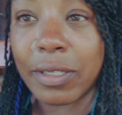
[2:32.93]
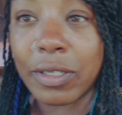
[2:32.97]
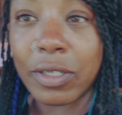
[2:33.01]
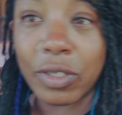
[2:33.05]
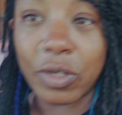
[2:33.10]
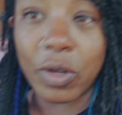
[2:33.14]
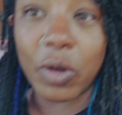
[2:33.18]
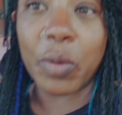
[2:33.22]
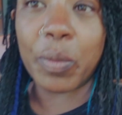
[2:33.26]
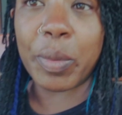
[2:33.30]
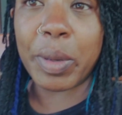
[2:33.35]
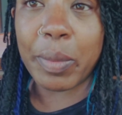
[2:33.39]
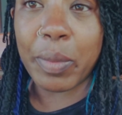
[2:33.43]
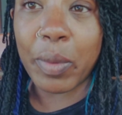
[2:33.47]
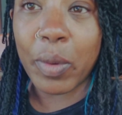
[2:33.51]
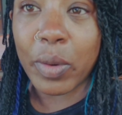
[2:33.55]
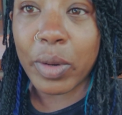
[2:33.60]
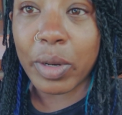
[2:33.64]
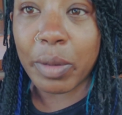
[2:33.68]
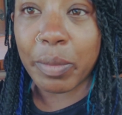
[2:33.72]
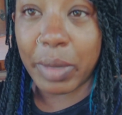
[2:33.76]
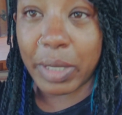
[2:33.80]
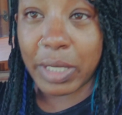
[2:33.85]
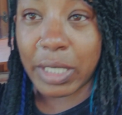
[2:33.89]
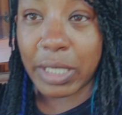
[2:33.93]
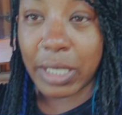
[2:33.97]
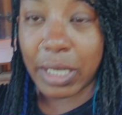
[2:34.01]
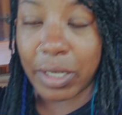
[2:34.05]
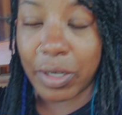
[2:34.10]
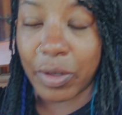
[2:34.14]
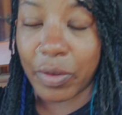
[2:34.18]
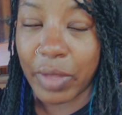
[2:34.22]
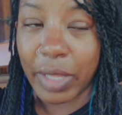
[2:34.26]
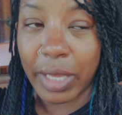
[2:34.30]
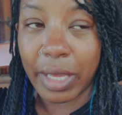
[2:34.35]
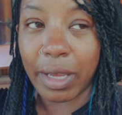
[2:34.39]
So people on a budget can
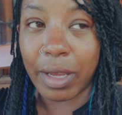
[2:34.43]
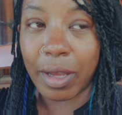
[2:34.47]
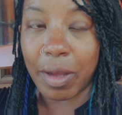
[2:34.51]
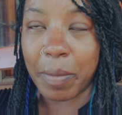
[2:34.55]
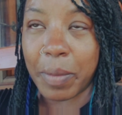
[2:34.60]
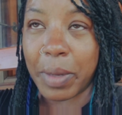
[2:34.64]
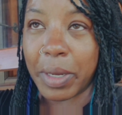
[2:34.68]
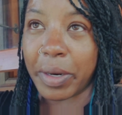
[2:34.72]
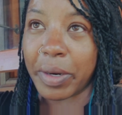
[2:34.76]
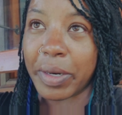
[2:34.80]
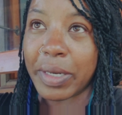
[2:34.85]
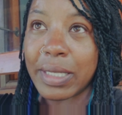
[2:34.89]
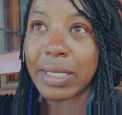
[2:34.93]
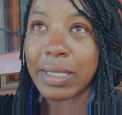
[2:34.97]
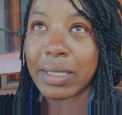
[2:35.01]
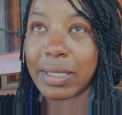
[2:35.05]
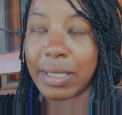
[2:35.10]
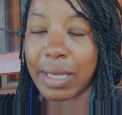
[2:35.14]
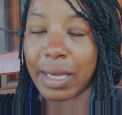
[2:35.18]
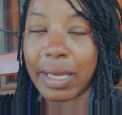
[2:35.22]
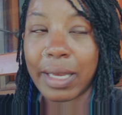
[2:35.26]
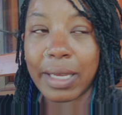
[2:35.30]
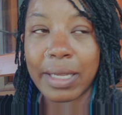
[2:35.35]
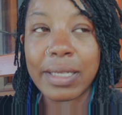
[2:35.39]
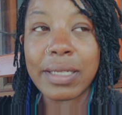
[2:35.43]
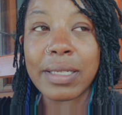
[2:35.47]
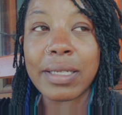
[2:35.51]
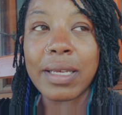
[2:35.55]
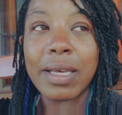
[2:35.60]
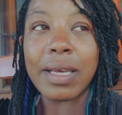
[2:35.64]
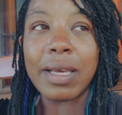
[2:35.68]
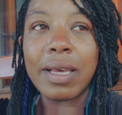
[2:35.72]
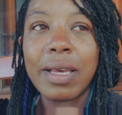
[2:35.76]
know they can come here second.